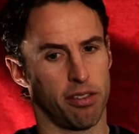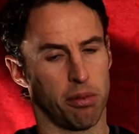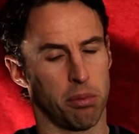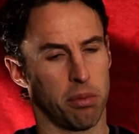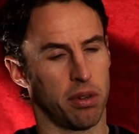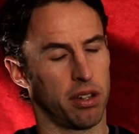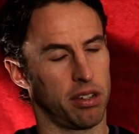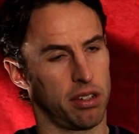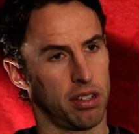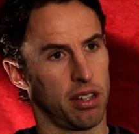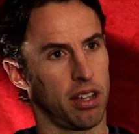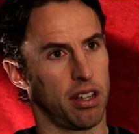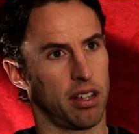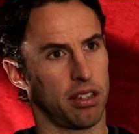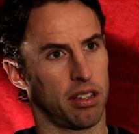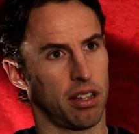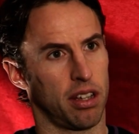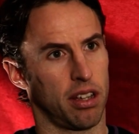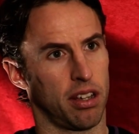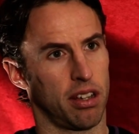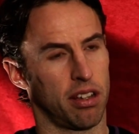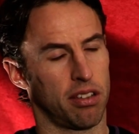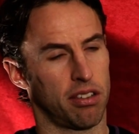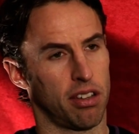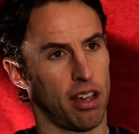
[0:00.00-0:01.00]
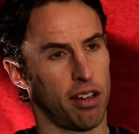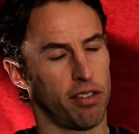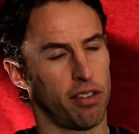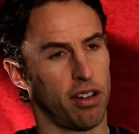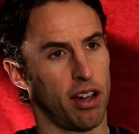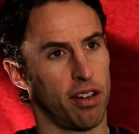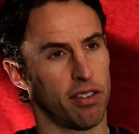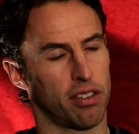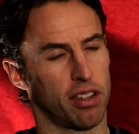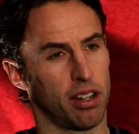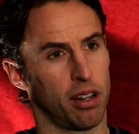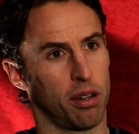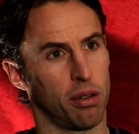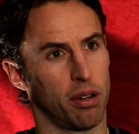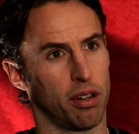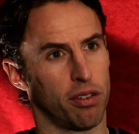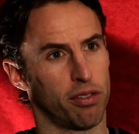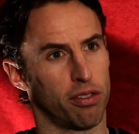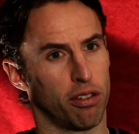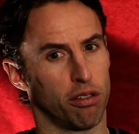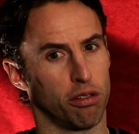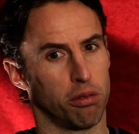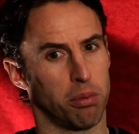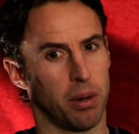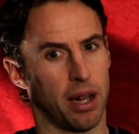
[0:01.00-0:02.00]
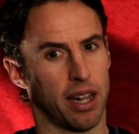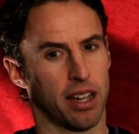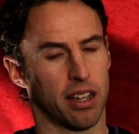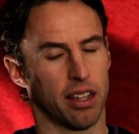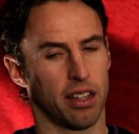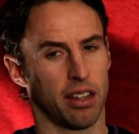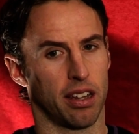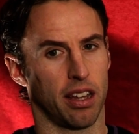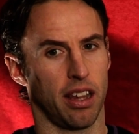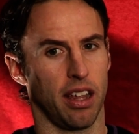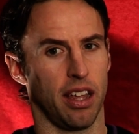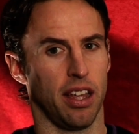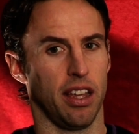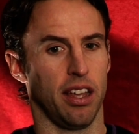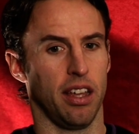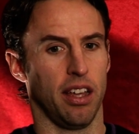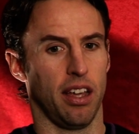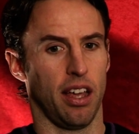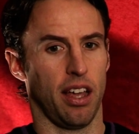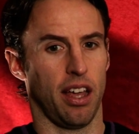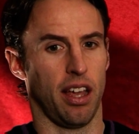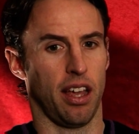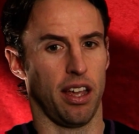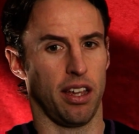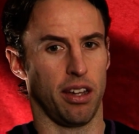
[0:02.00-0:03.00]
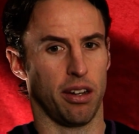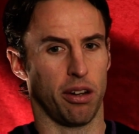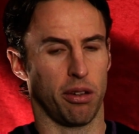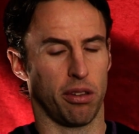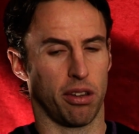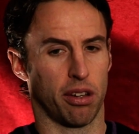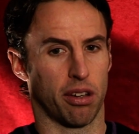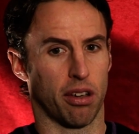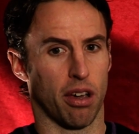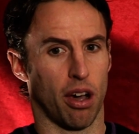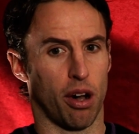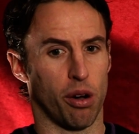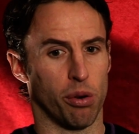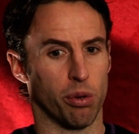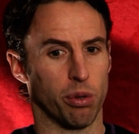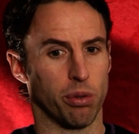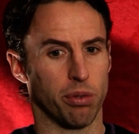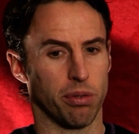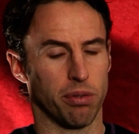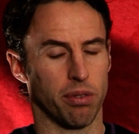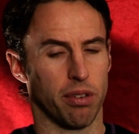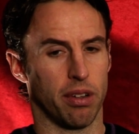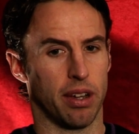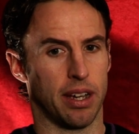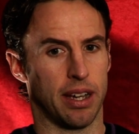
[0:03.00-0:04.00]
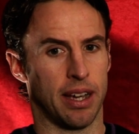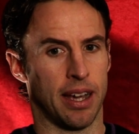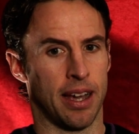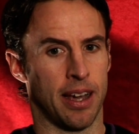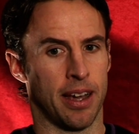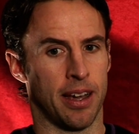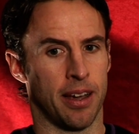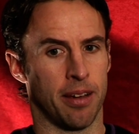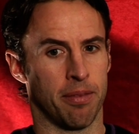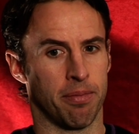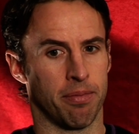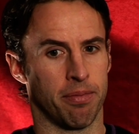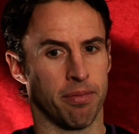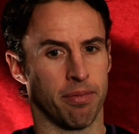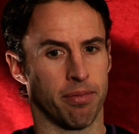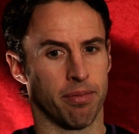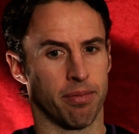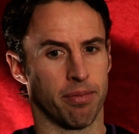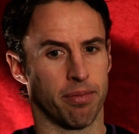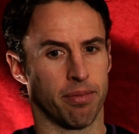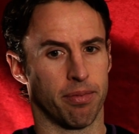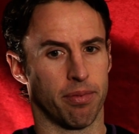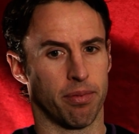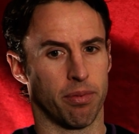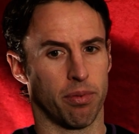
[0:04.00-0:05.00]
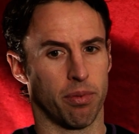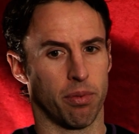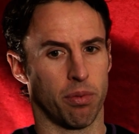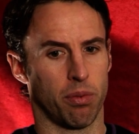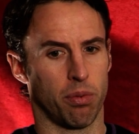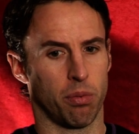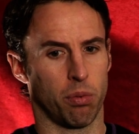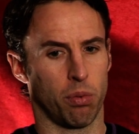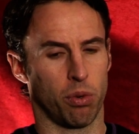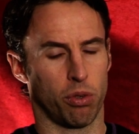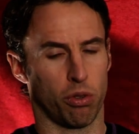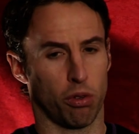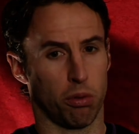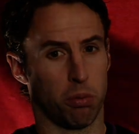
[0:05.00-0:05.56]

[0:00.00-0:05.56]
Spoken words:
him a tough afternoon at fullback. And you know, the goal was